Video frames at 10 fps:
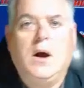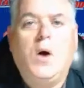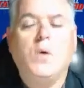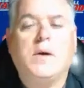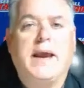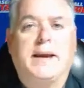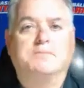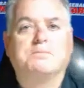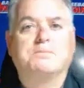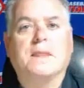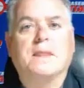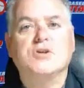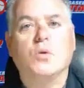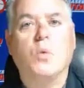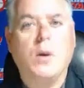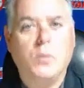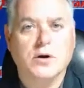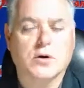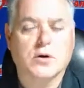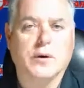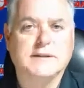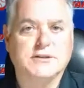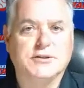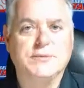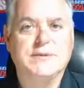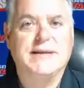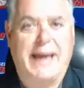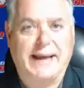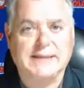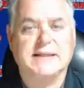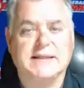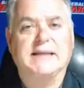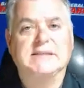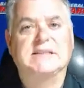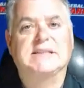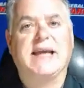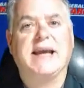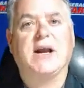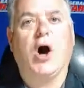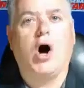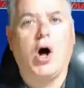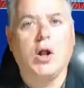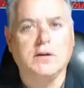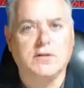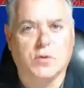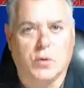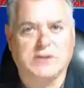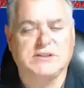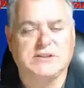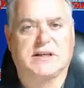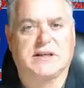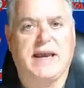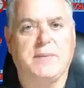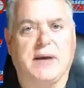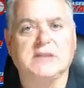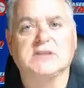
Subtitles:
Okay. So what we are going to do next is take all of the questions that came in.